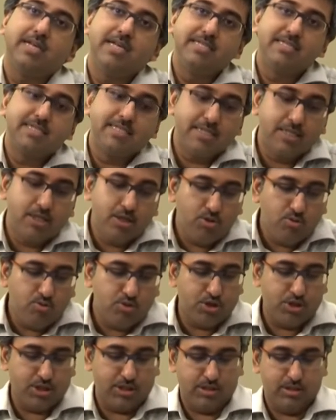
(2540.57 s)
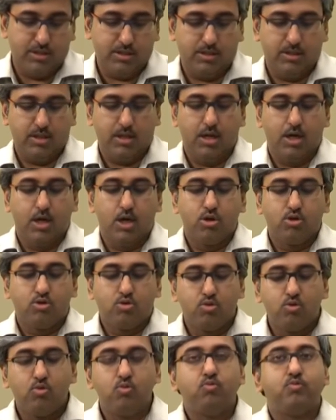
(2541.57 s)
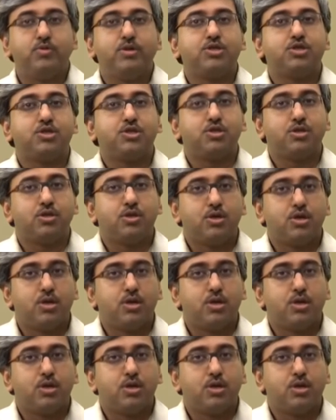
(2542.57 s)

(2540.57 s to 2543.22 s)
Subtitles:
institutions through which